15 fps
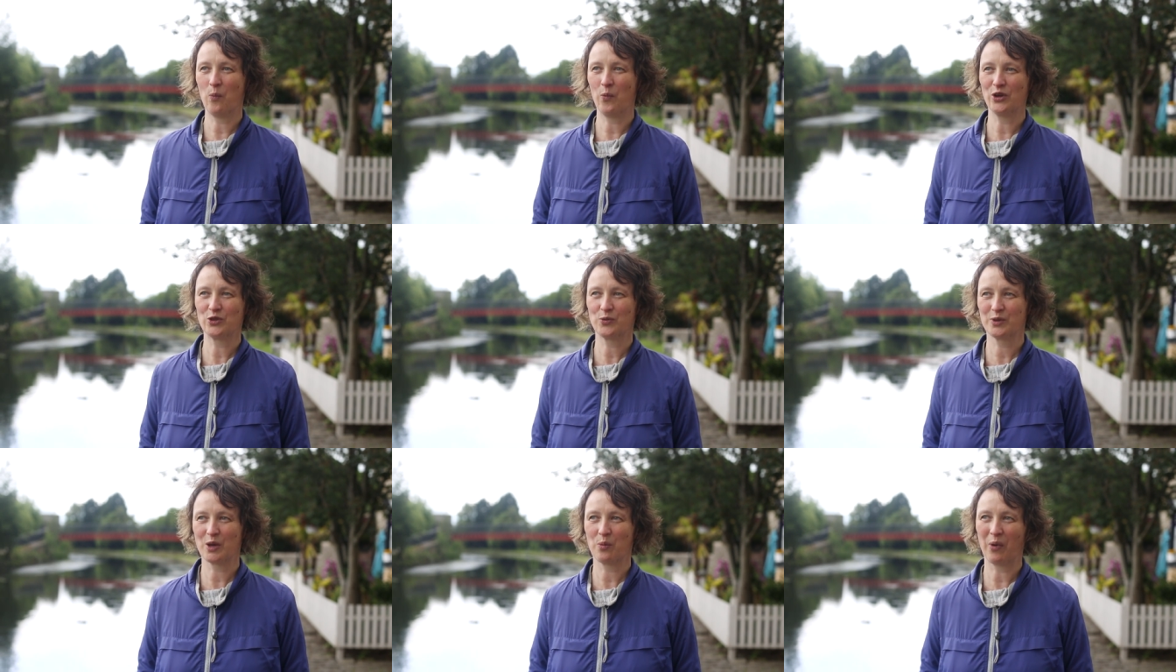
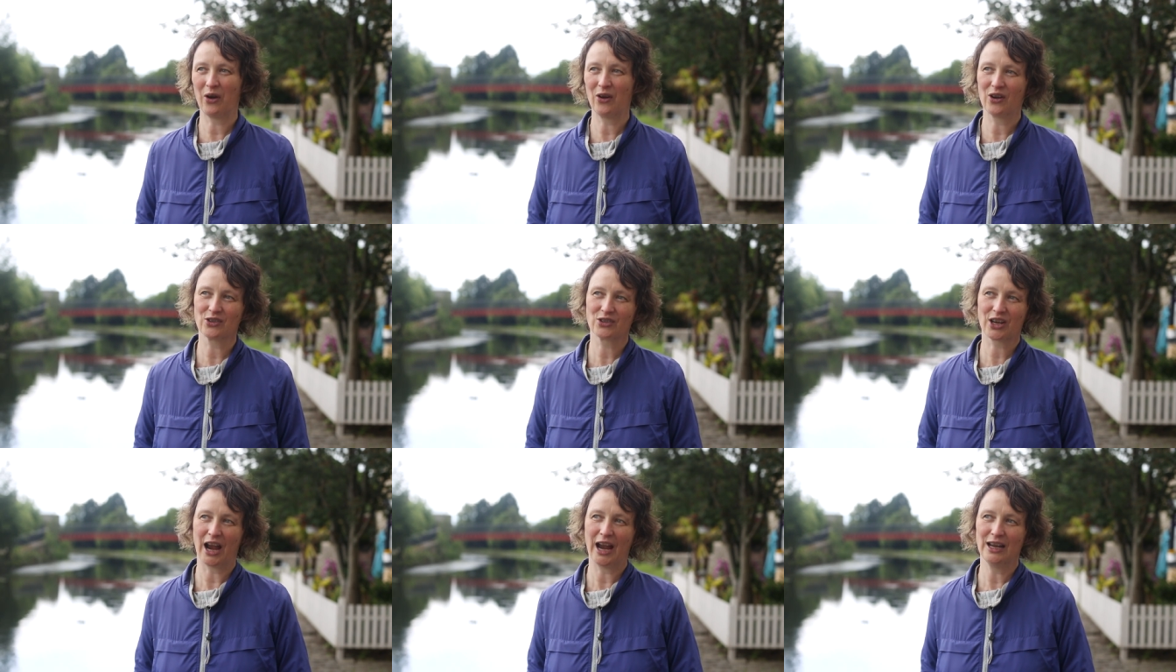which was about
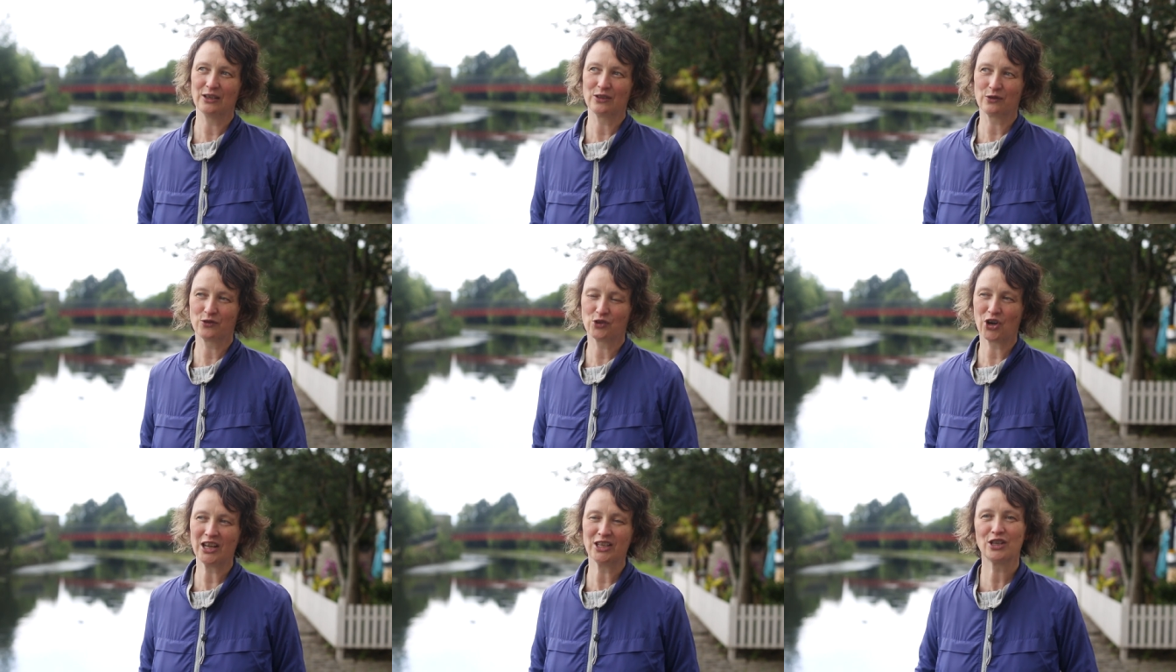us kind
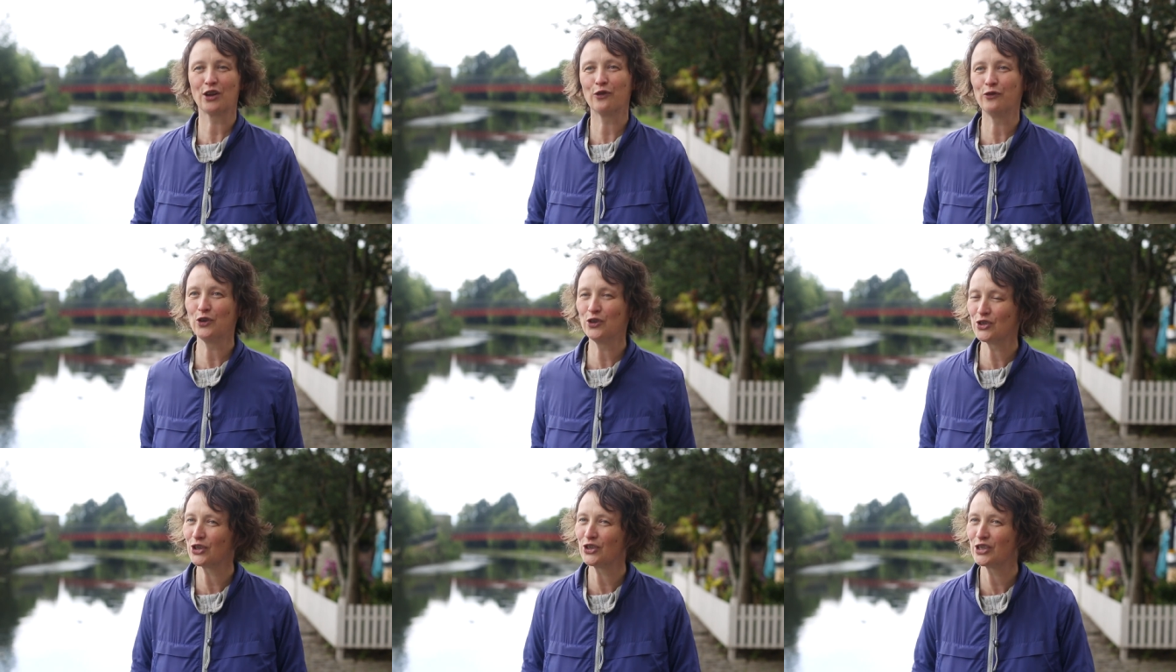of trying to
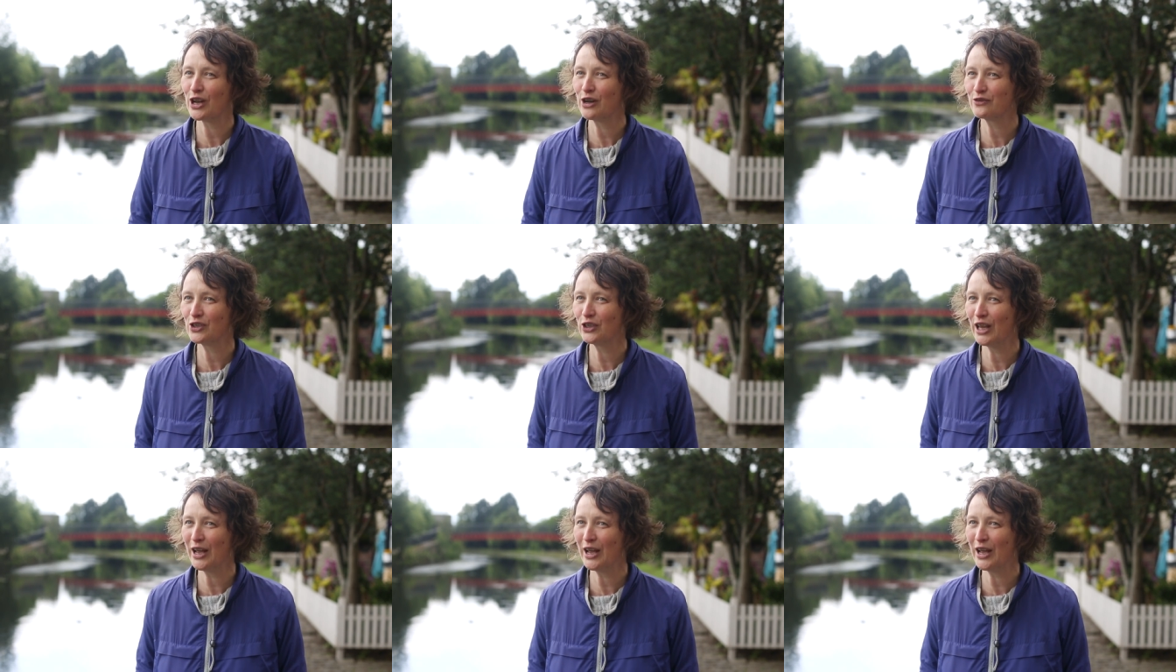confuse ourselves a